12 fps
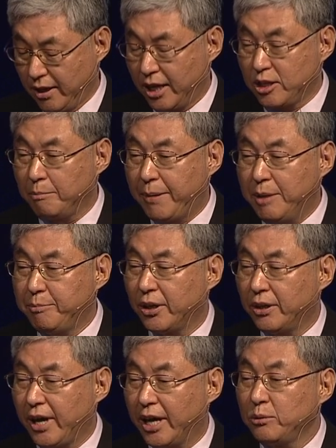as a
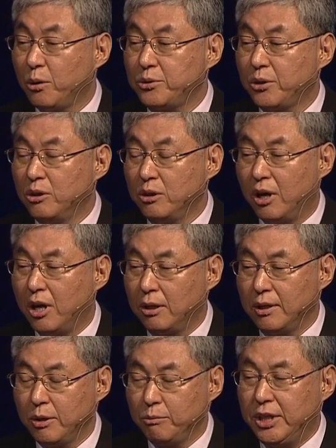paper, and
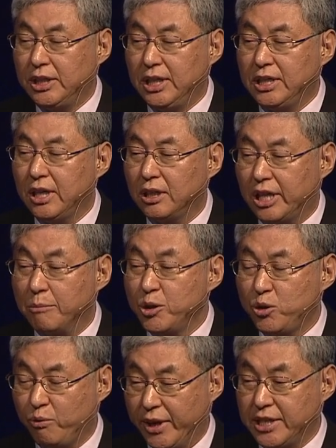also we did a
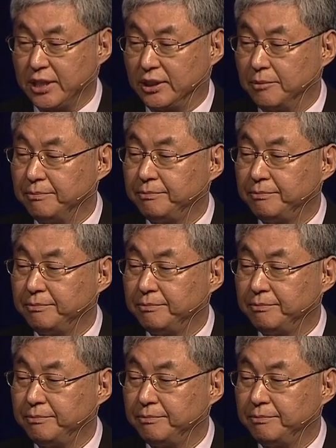demonstration.